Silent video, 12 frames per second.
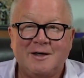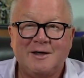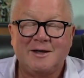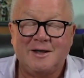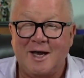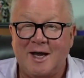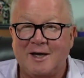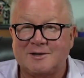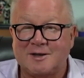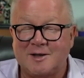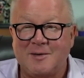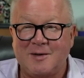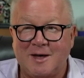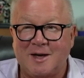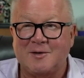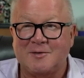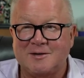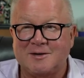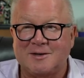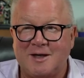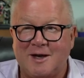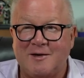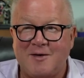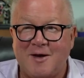Yeah, it's going to be later in this live. Yeah,